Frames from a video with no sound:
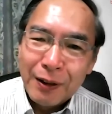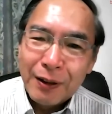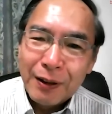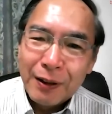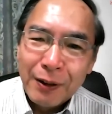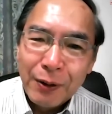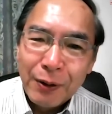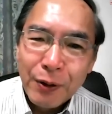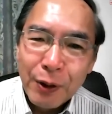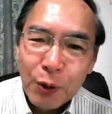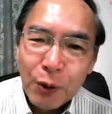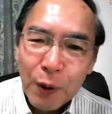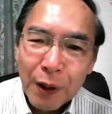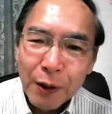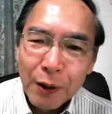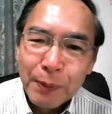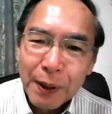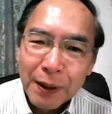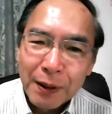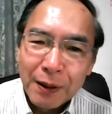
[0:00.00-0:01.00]
usual
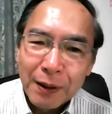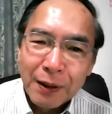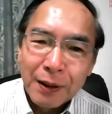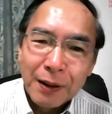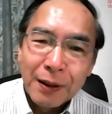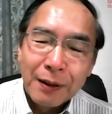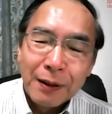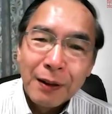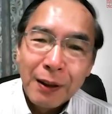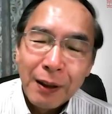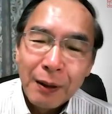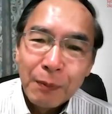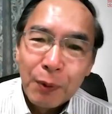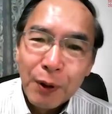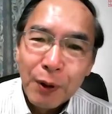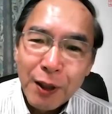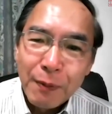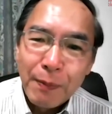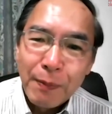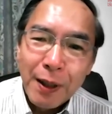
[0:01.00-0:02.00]
word, but
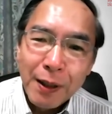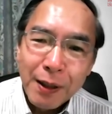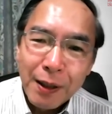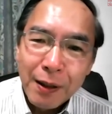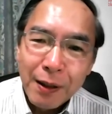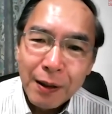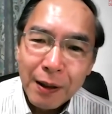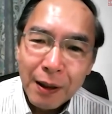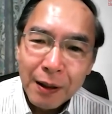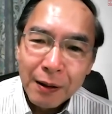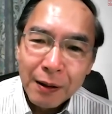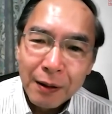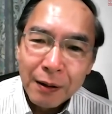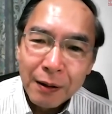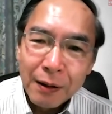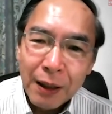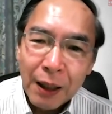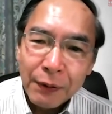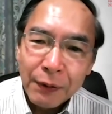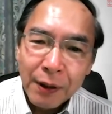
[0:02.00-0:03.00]
policy making. And
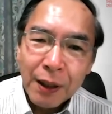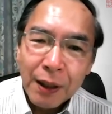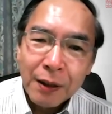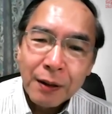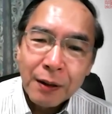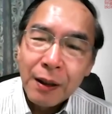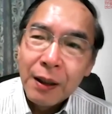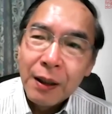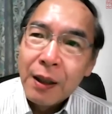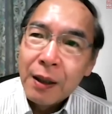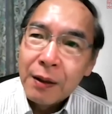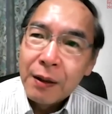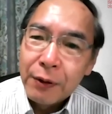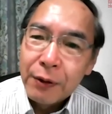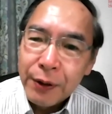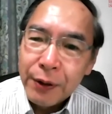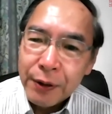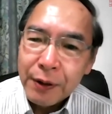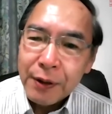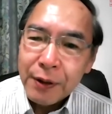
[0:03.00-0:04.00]
after that, the
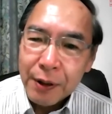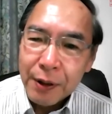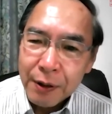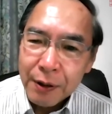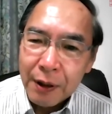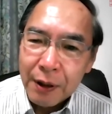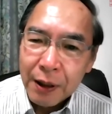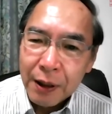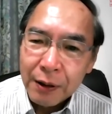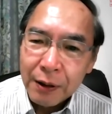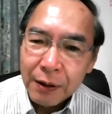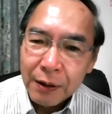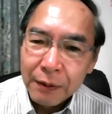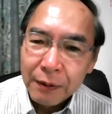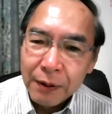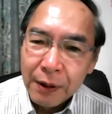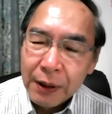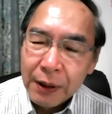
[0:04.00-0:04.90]
researchers like in